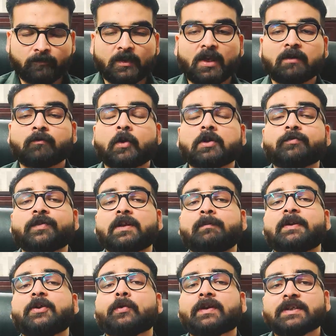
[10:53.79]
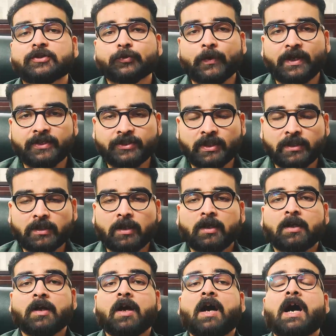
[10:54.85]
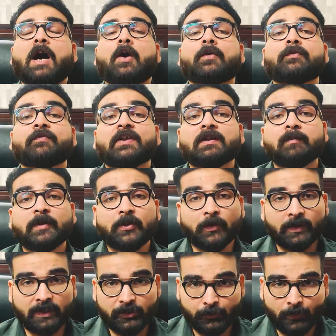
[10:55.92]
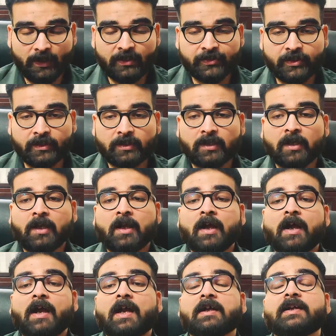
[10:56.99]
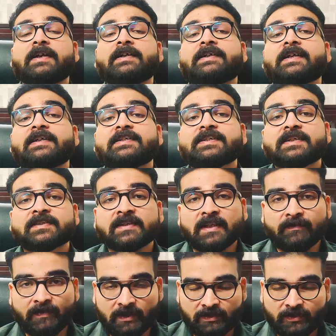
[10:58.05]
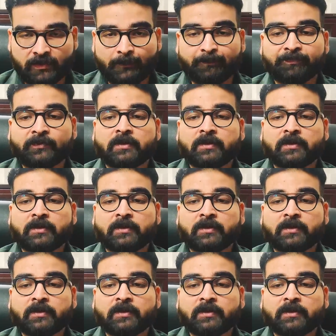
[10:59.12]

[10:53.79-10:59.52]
What will be your education? How will be your education? And intelligence levels.